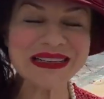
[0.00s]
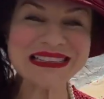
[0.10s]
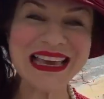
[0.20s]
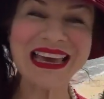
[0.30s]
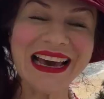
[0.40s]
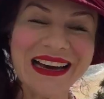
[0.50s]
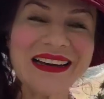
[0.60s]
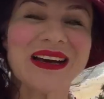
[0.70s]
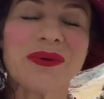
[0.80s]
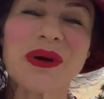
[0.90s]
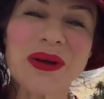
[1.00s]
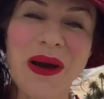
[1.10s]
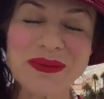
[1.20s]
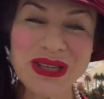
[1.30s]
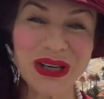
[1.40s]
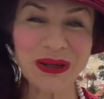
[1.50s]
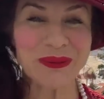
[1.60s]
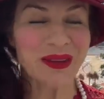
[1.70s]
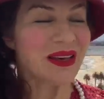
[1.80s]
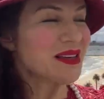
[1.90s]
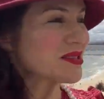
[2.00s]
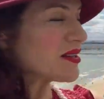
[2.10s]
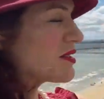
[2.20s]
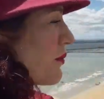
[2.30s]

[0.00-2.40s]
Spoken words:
is here? What are you up to? So it's